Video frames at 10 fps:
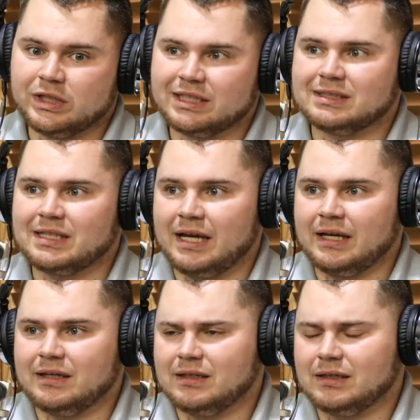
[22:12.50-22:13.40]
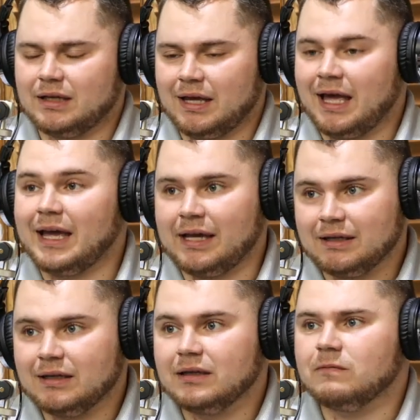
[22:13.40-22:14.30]
say, hey,
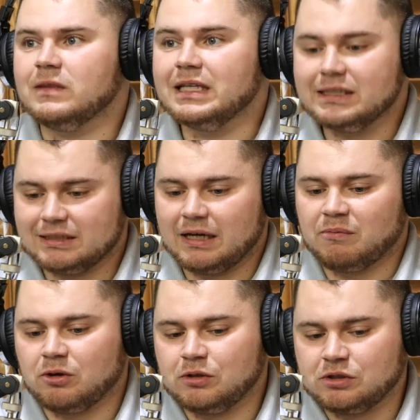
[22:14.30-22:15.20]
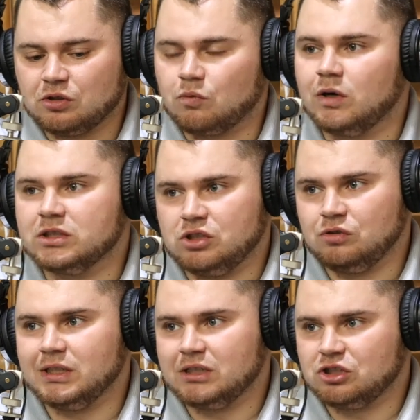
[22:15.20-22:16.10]
these neighborhoods are the ones you
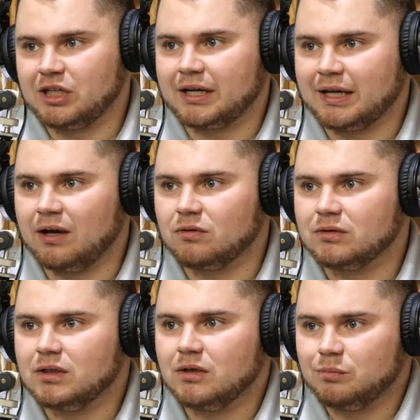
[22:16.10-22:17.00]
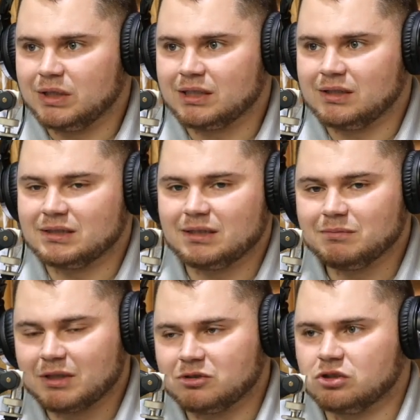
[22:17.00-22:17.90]
need to check out. Because
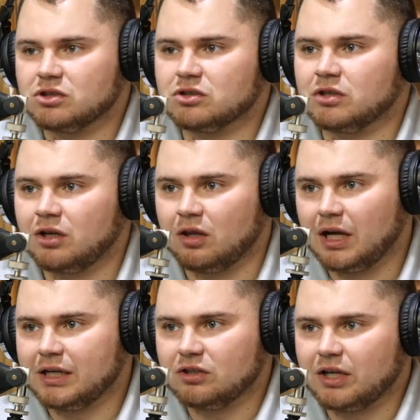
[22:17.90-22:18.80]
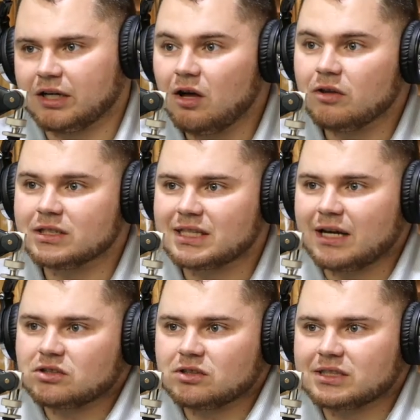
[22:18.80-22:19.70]
sometimes you're just looking online, you're like, oh, this
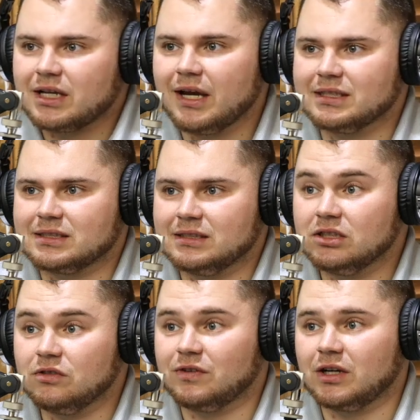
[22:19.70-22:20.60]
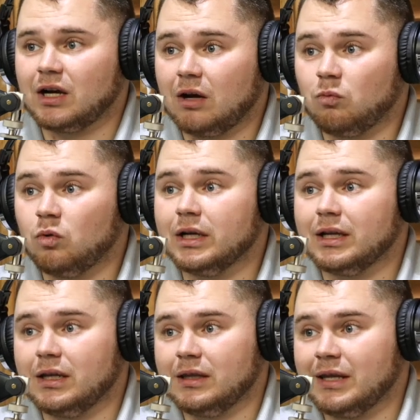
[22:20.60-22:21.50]
house looks nice. And then you figure out what
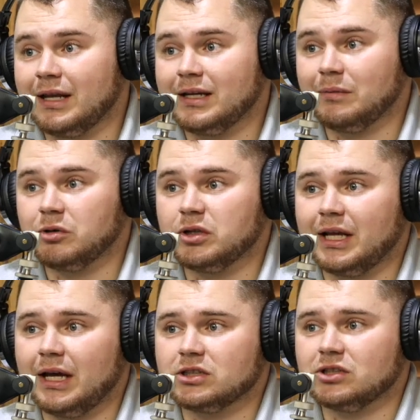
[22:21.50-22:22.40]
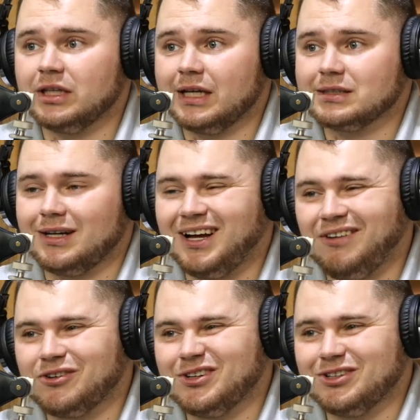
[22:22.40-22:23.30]
that neighborhood actually has to
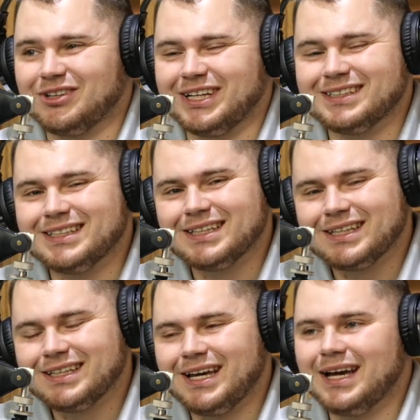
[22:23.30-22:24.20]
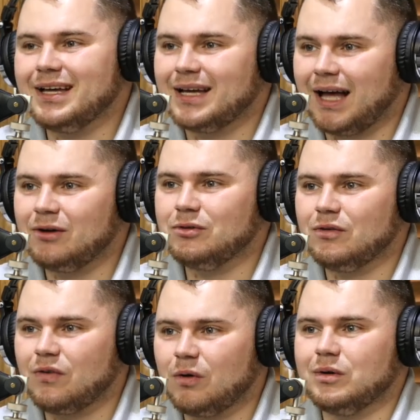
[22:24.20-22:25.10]
offer. And you're like, yeah, I don't know
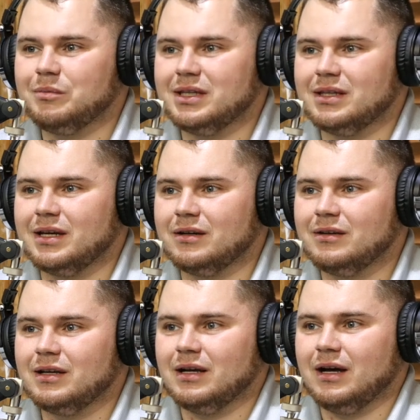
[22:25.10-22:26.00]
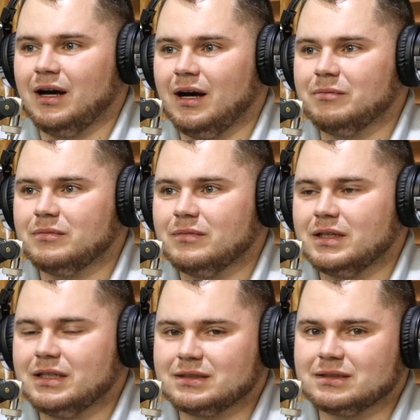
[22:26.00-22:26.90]
if I want to be there.
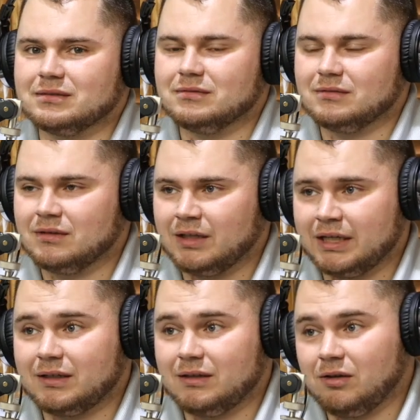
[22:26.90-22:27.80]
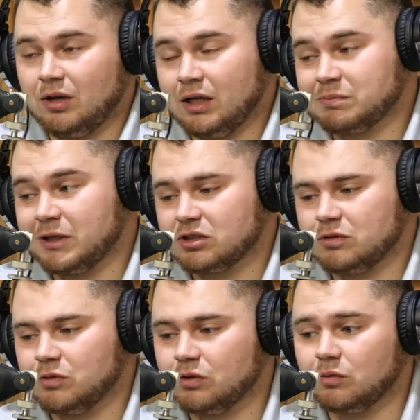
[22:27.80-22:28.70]
Like, especially
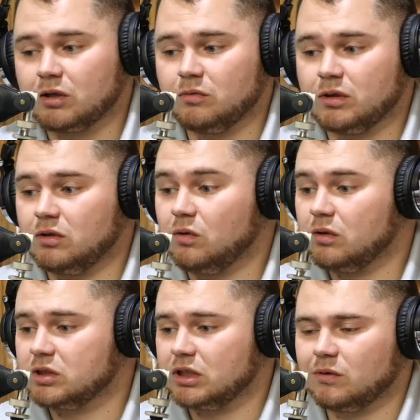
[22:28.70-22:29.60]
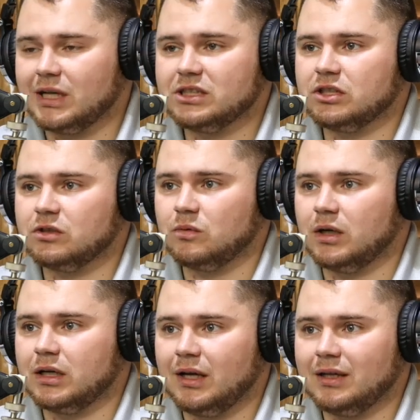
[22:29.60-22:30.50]
when you're working with an older generation or
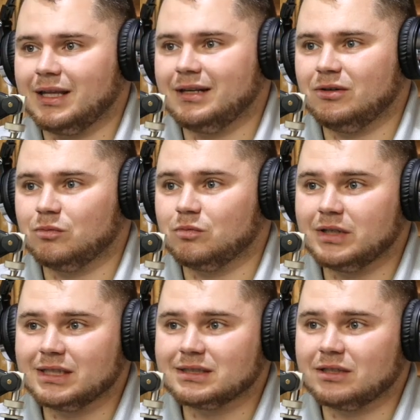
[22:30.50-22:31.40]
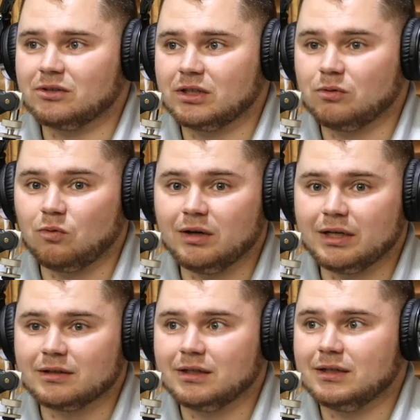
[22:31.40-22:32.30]
whatnot, they don't necessarily
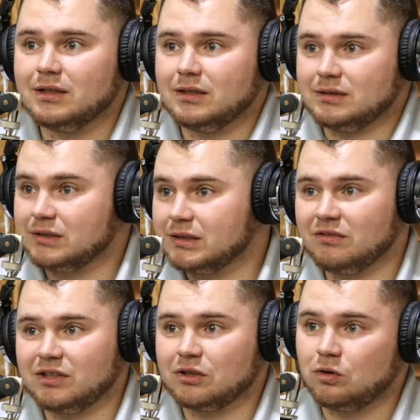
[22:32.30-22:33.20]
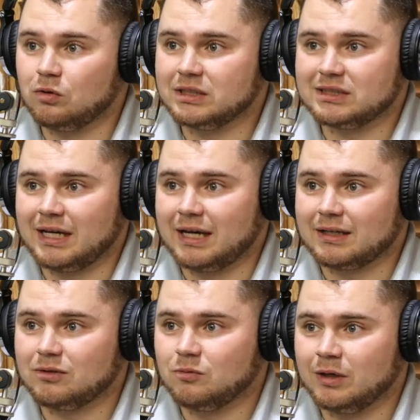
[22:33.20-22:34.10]
want to live in a
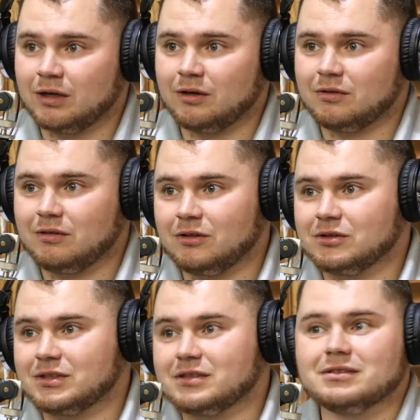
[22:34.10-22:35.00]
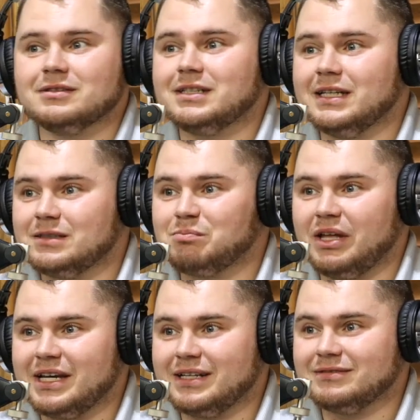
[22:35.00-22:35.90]
cul-de-sac where there's kids
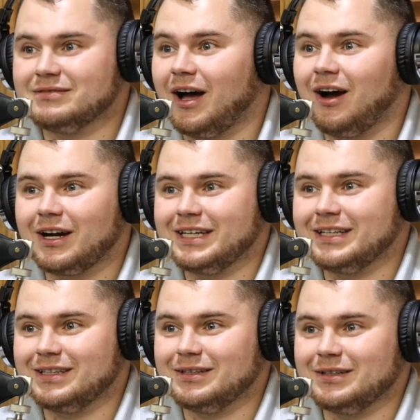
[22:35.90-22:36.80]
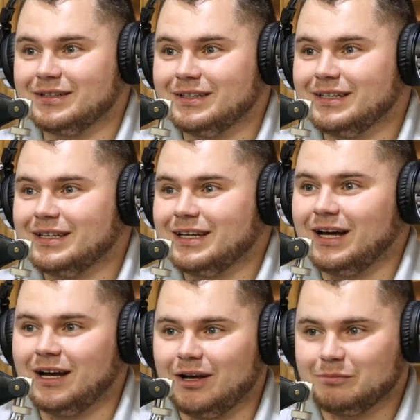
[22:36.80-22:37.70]
playing hockey out
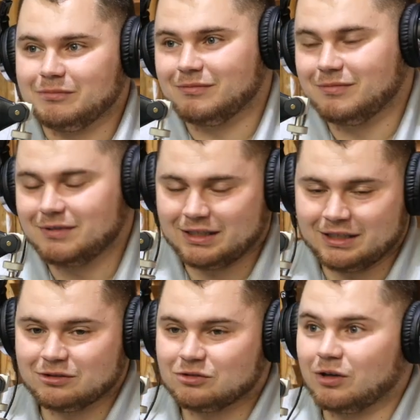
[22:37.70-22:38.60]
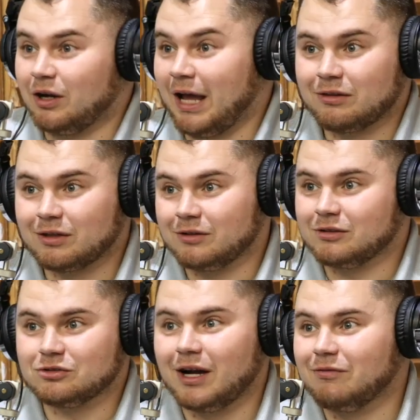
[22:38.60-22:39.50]
there in the
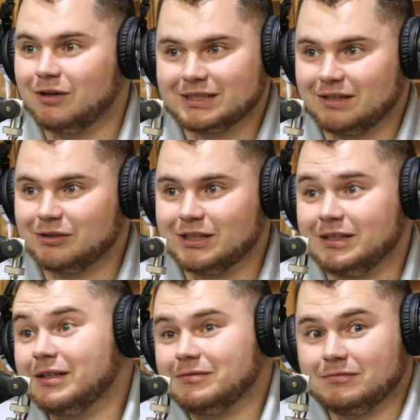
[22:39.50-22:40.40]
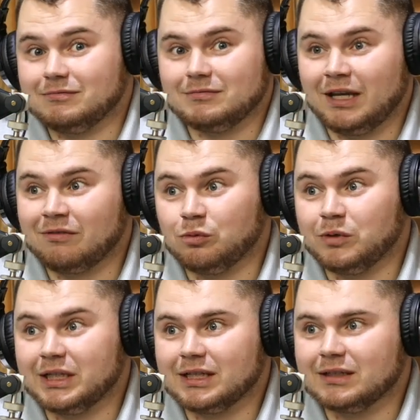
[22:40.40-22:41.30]
driveways every
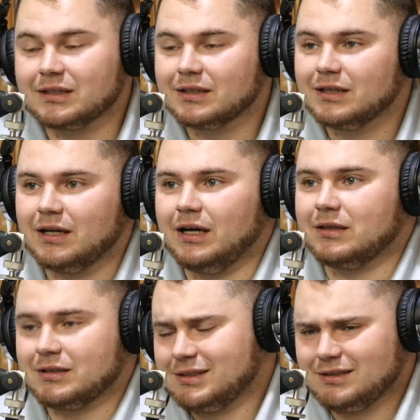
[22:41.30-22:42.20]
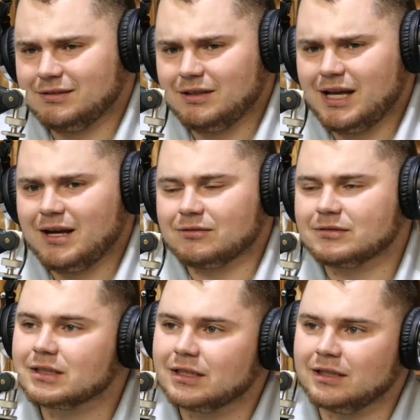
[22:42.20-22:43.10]
weekend. So wow.
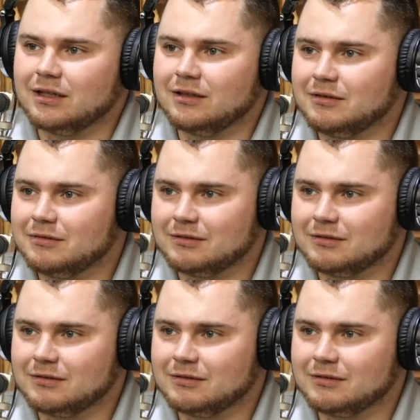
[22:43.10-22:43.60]
And